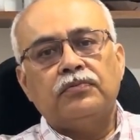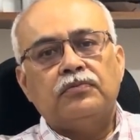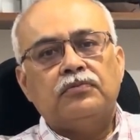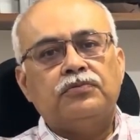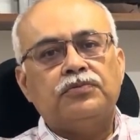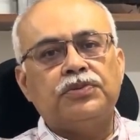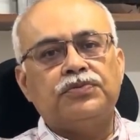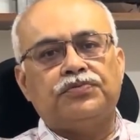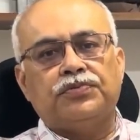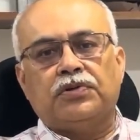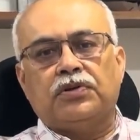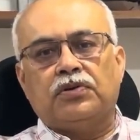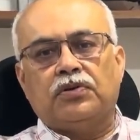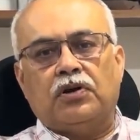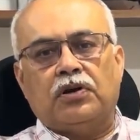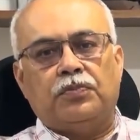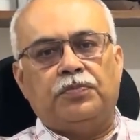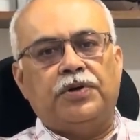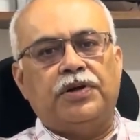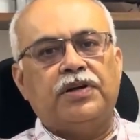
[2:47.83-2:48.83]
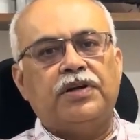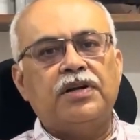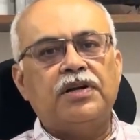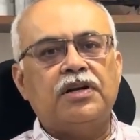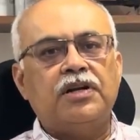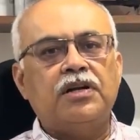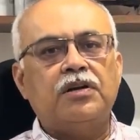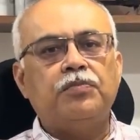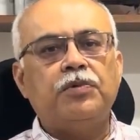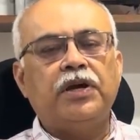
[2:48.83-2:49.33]
which will not be
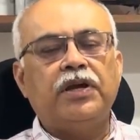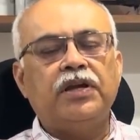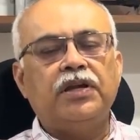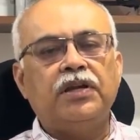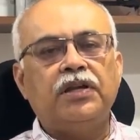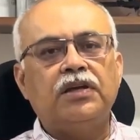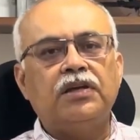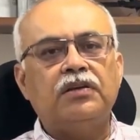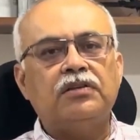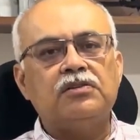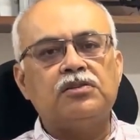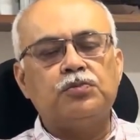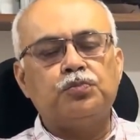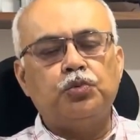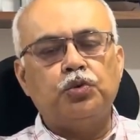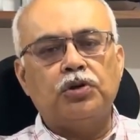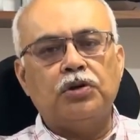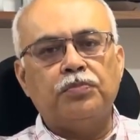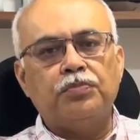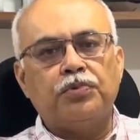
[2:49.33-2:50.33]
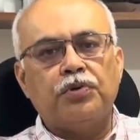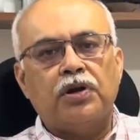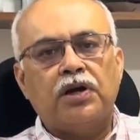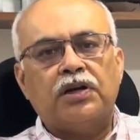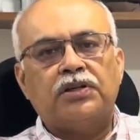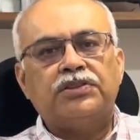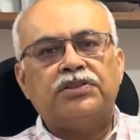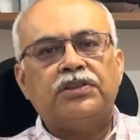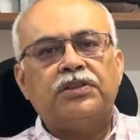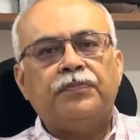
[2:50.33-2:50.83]
attended by any sputum
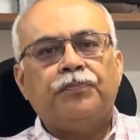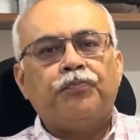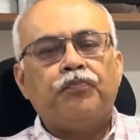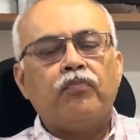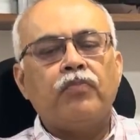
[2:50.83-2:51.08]
production,